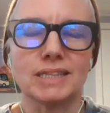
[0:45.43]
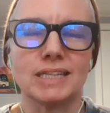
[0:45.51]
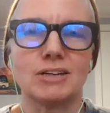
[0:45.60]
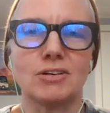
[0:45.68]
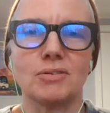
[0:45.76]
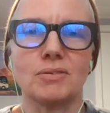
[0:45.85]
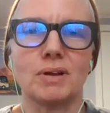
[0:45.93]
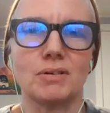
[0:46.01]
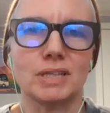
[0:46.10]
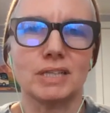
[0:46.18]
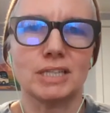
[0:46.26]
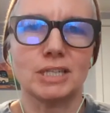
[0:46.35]
and then
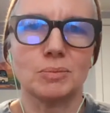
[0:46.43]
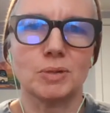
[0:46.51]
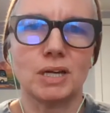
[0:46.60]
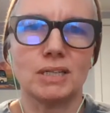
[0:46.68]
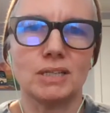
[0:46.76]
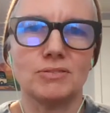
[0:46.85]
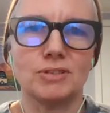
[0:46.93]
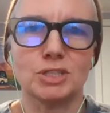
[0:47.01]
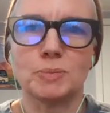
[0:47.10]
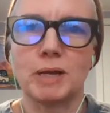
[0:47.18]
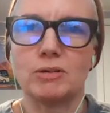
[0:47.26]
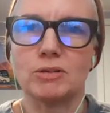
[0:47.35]
I'll let him kind of
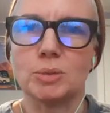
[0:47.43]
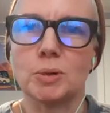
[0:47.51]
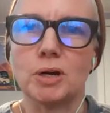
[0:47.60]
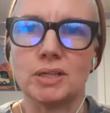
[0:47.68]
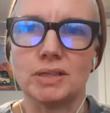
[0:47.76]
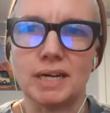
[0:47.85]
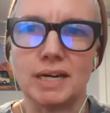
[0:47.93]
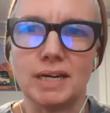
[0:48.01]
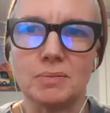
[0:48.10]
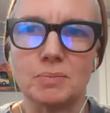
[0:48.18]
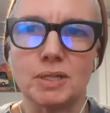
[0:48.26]
expound upon that.